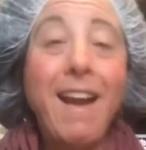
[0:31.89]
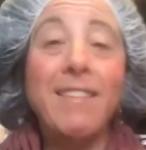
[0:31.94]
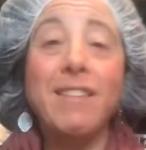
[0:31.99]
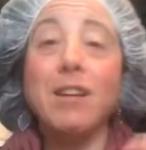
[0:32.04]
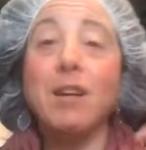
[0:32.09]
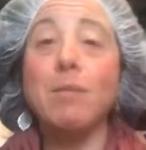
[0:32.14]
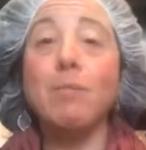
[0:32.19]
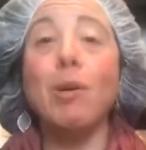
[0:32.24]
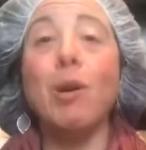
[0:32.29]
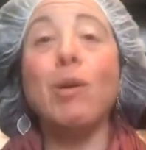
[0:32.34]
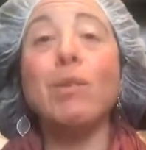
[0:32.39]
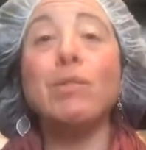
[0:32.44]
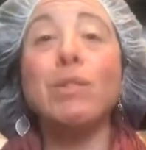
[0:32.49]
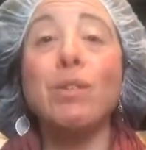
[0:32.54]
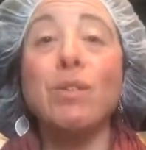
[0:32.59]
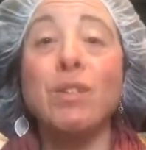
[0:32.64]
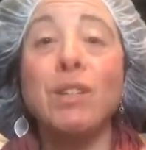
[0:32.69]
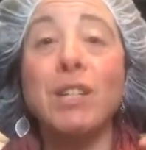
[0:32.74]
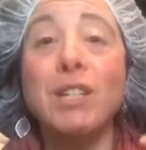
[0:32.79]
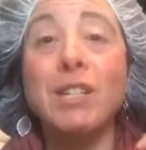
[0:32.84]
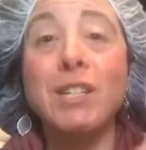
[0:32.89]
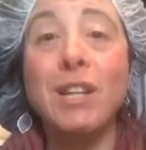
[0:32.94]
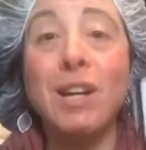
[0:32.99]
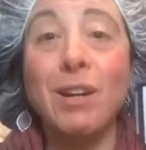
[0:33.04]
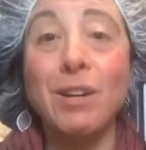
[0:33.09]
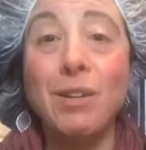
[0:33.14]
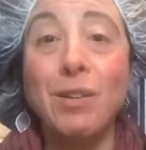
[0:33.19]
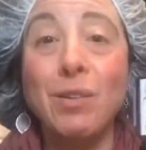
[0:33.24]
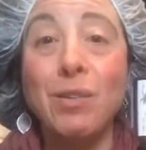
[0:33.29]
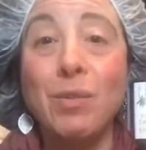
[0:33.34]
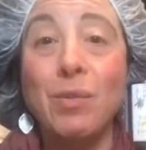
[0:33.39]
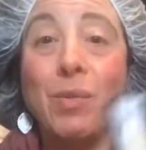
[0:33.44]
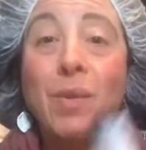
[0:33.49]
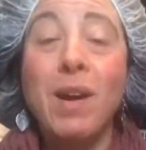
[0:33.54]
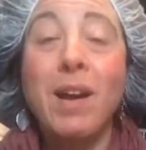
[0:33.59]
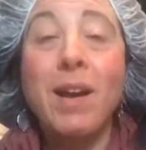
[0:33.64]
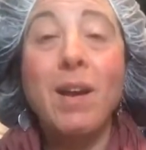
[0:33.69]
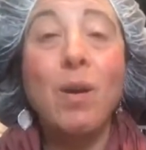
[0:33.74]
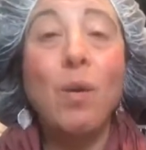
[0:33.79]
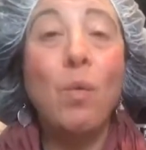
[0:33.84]
and then I'm also going to tell
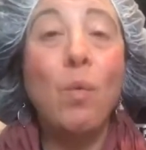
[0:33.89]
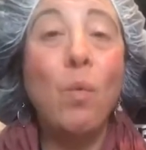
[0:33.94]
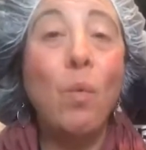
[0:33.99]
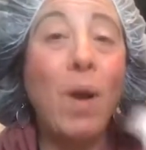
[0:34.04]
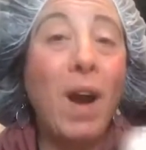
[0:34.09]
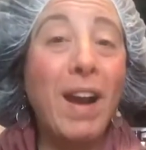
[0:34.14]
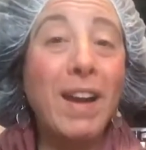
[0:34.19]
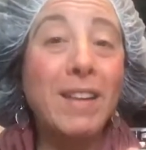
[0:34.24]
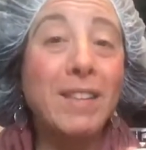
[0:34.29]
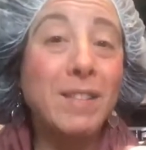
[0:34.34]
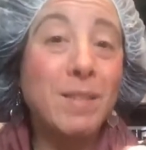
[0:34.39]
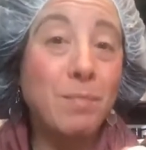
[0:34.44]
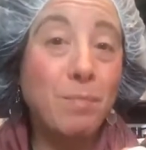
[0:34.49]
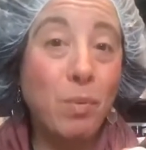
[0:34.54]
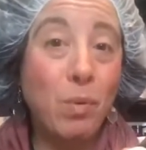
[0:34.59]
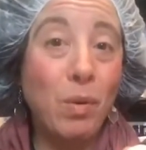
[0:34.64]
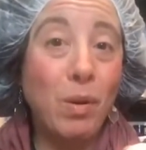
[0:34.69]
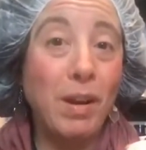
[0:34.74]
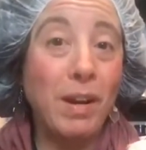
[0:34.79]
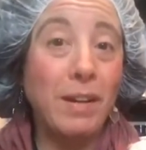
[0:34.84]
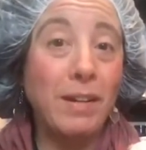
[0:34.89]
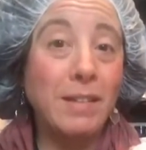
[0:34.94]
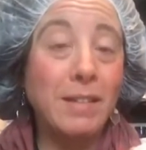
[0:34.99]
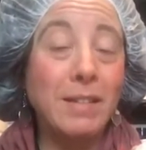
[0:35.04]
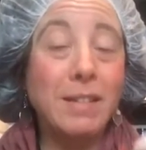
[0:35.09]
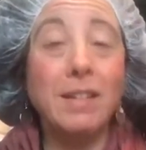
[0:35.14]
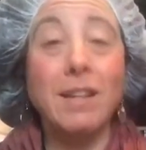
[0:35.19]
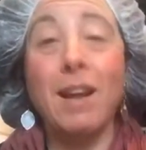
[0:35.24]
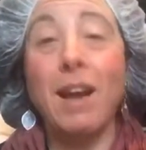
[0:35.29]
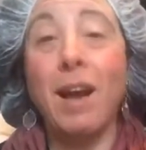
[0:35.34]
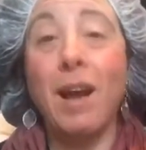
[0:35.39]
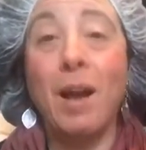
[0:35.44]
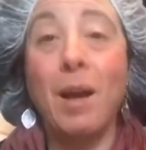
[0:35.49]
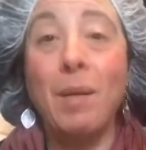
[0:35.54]
you why it's important,